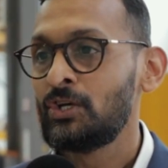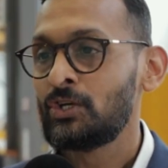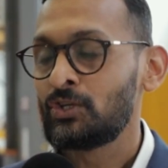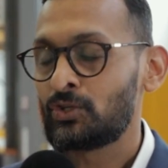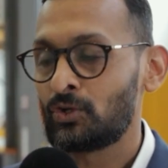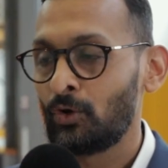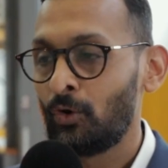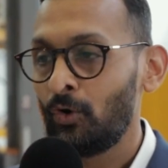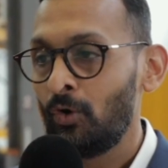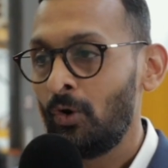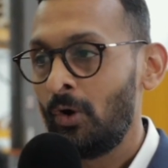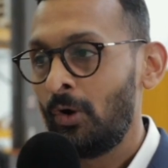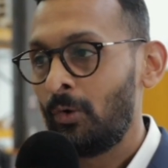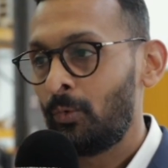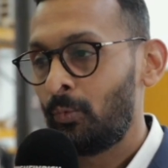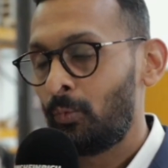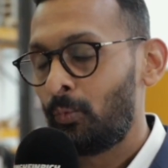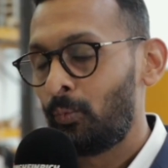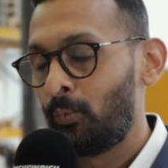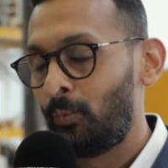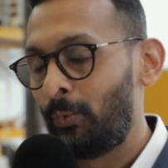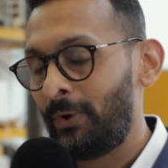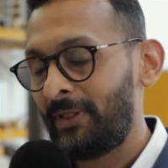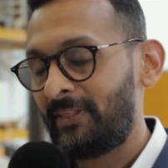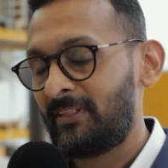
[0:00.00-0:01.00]
So
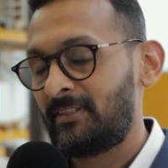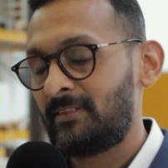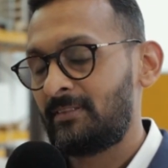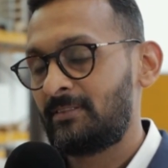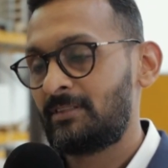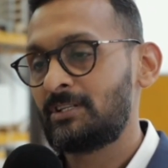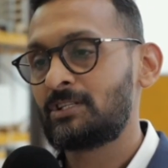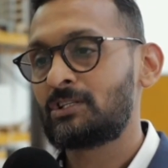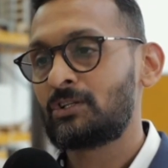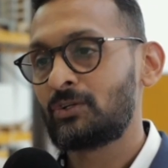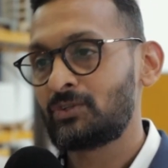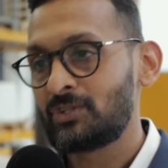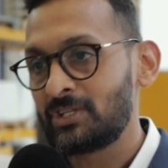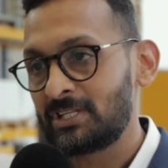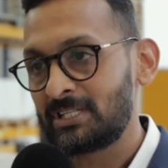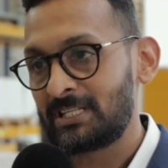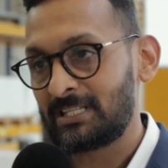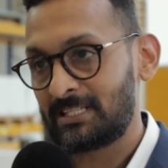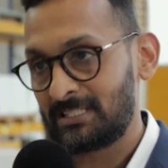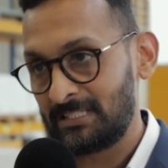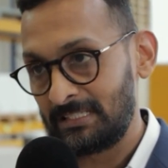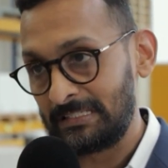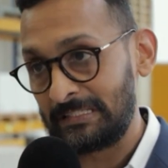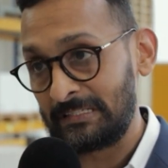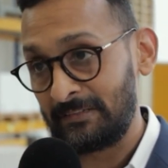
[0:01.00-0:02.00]
with this
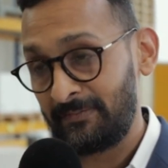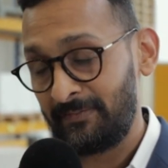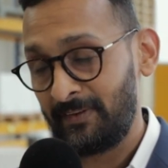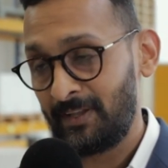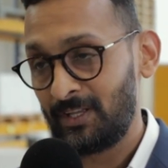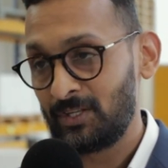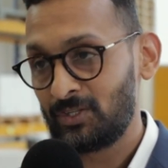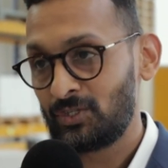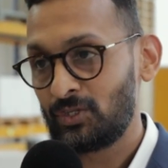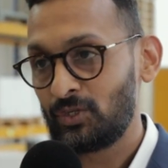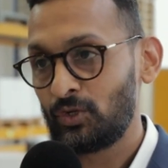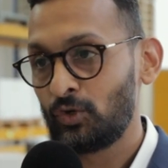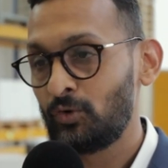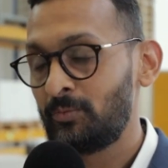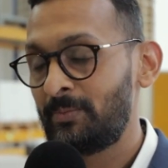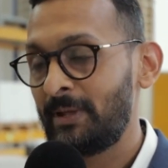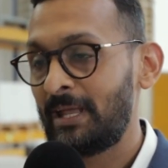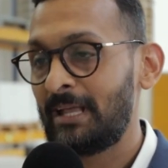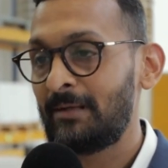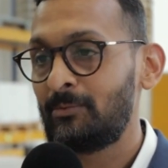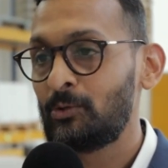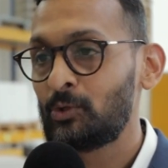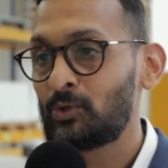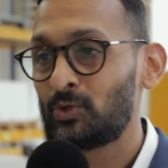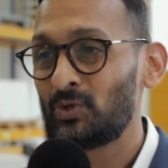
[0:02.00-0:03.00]
logistics interface, you'd
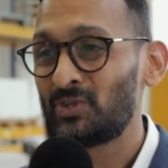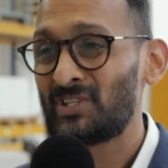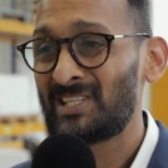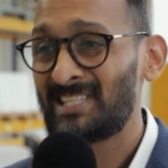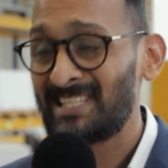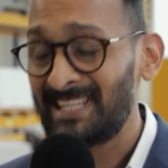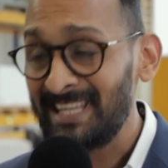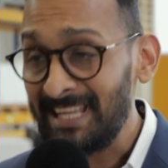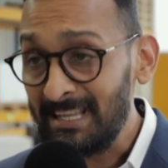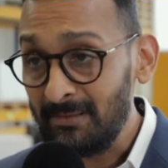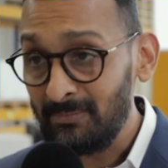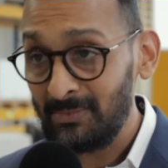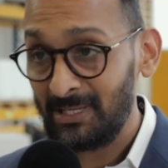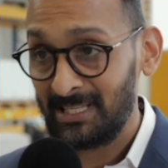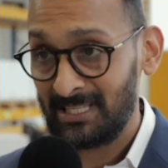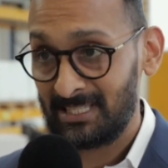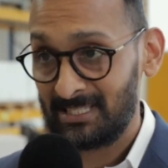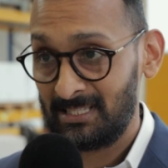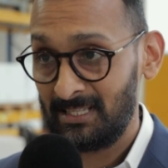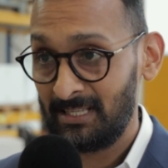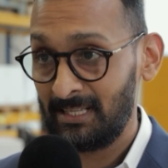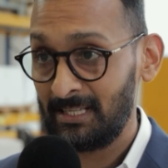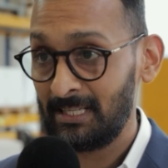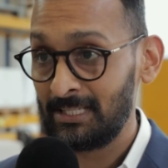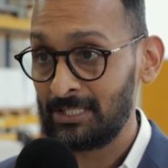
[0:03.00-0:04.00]
be able to
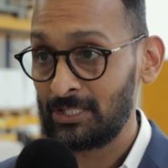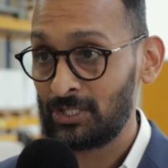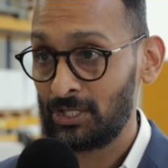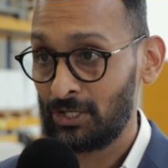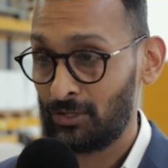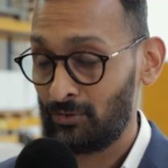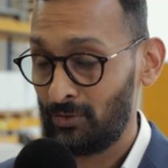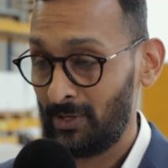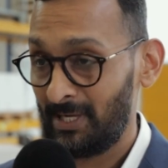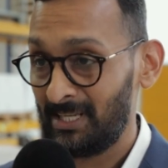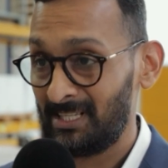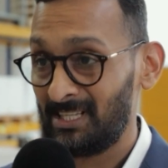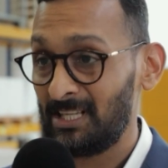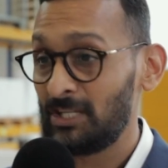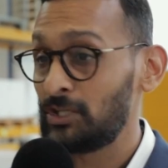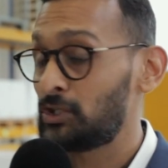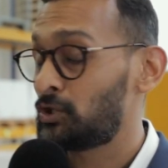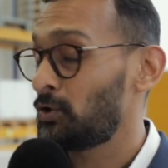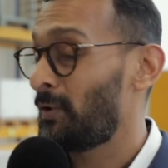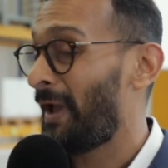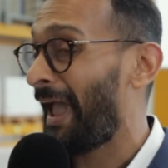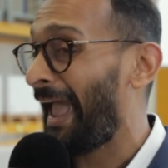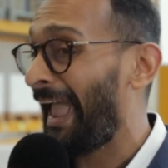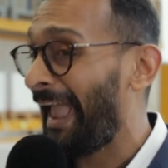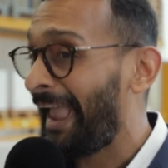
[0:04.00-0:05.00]
seamlessly integrate
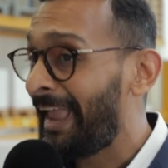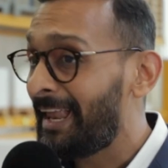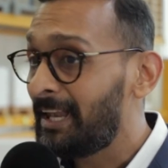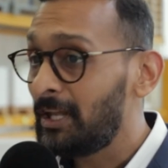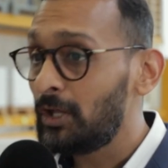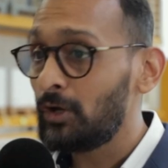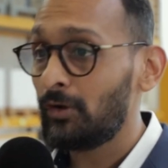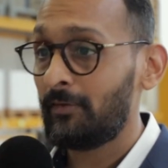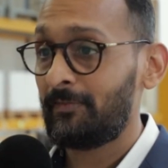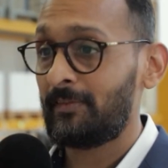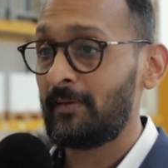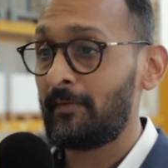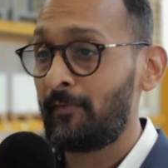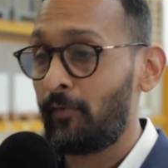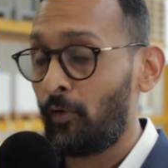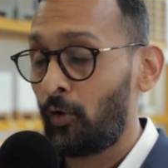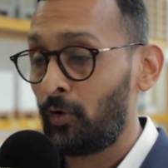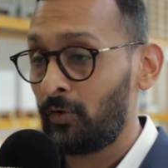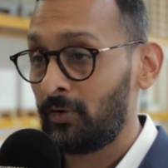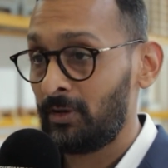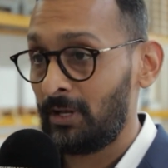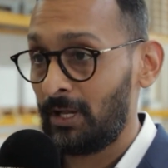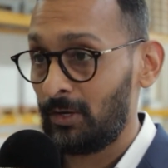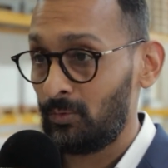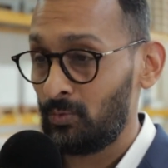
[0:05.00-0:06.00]
into any of the
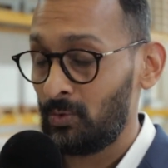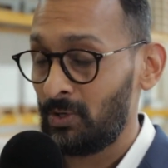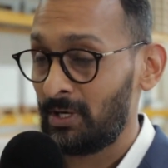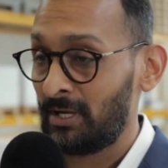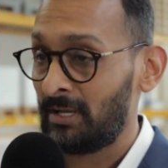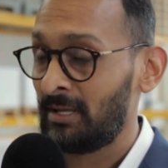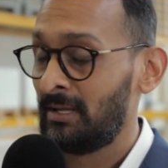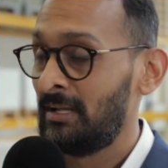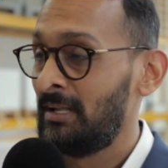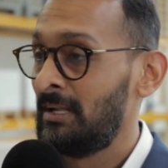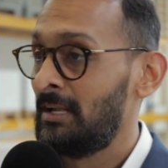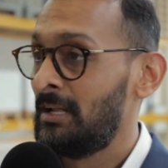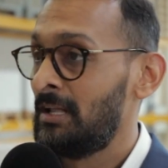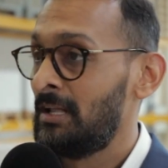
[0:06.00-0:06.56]
foreign network.